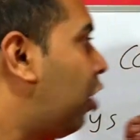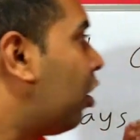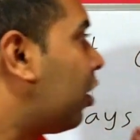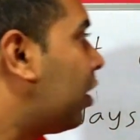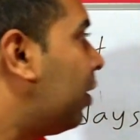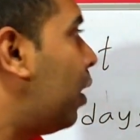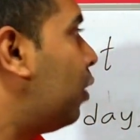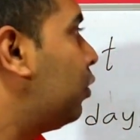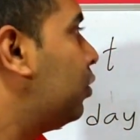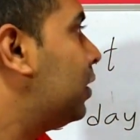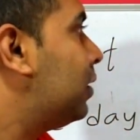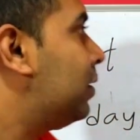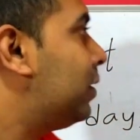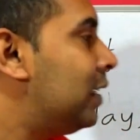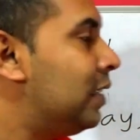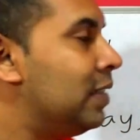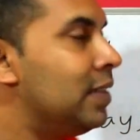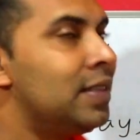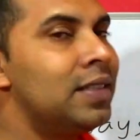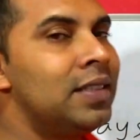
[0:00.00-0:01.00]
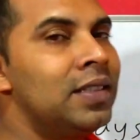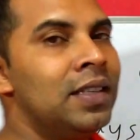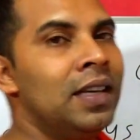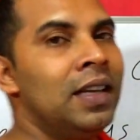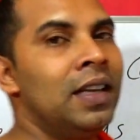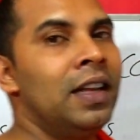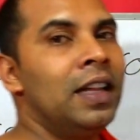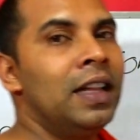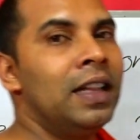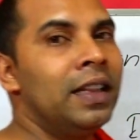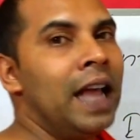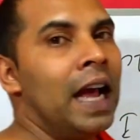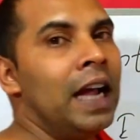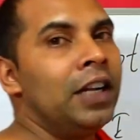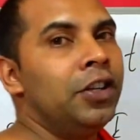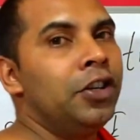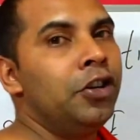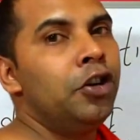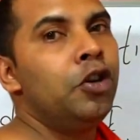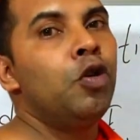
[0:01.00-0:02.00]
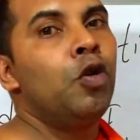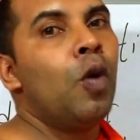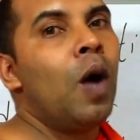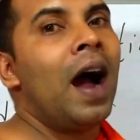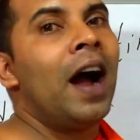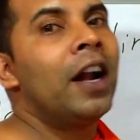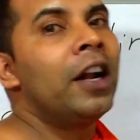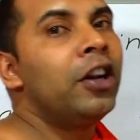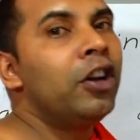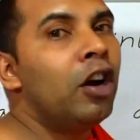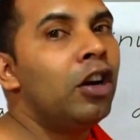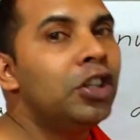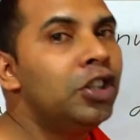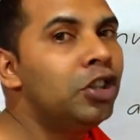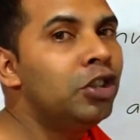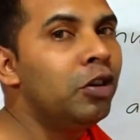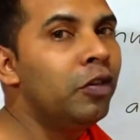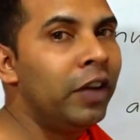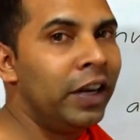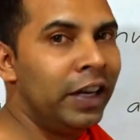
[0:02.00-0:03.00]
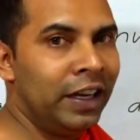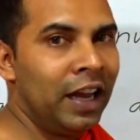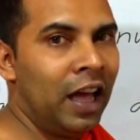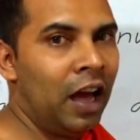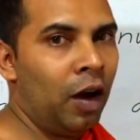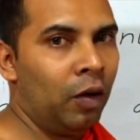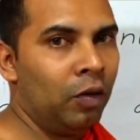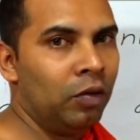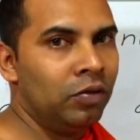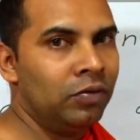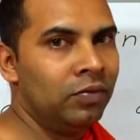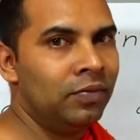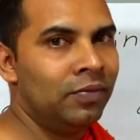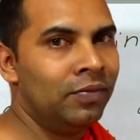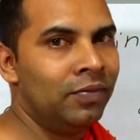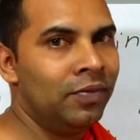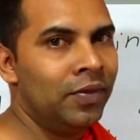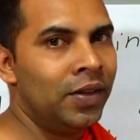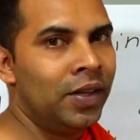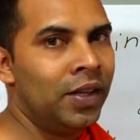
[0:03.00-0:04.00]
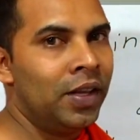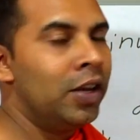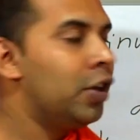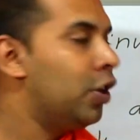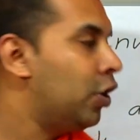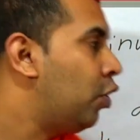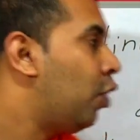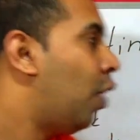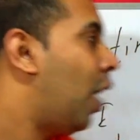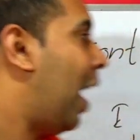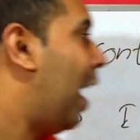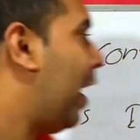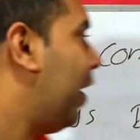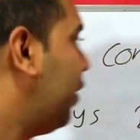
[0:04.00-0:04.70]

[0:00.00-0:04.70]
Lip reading: talk about the things that you are not doing now. You